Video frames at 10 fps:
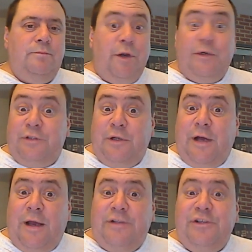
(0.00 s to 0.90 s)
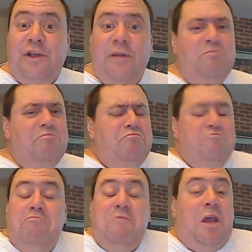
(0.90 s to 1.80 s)
personal hygiene
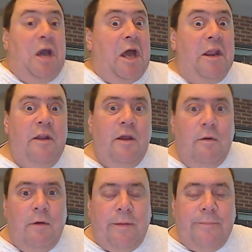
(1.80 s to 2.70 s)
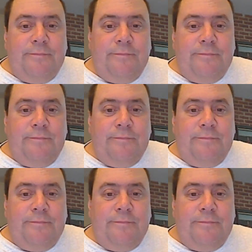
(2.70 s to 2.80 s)
got to know it